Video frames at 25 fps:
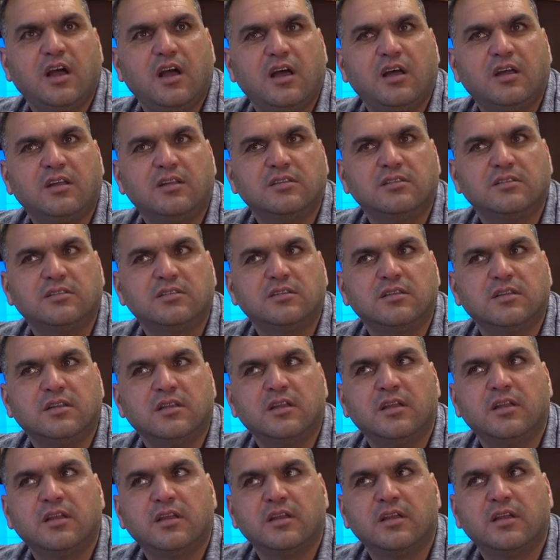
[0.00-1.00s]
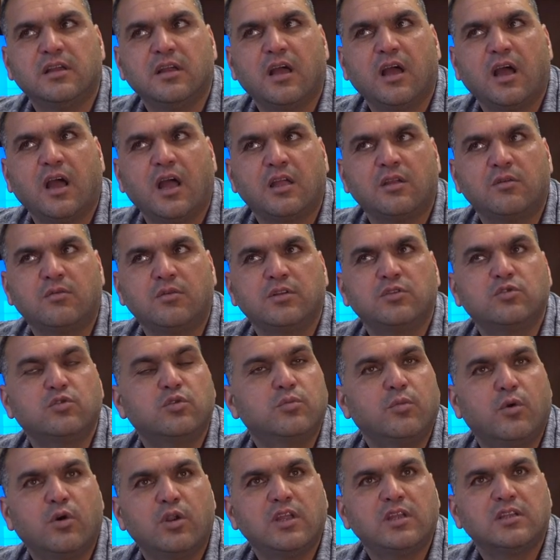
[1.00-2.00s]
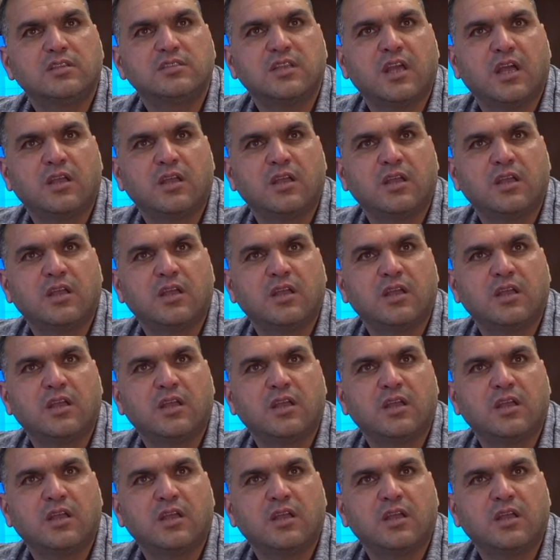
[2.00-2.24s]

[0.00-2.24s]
and uh, I went to Molex.